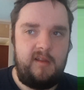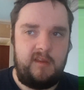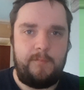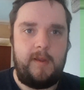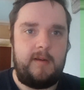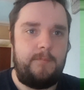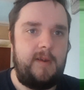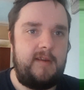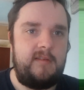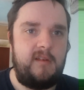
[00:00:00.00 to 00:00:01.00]
the better
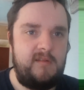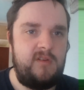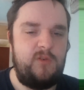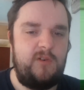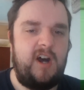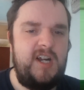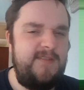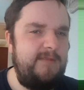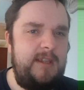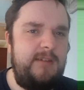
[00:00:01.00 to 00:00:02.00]

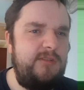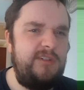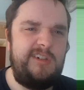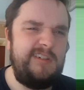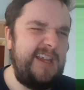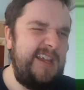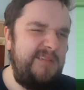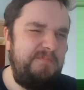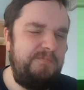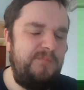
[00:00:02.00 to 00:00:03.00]
IVs you could
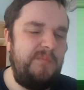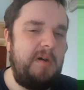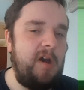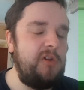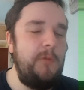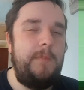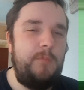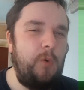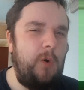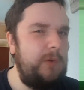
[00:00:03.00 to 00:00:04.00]
get. I could be
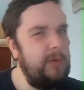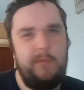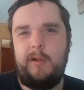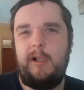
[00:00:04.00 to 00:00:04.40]
wrong.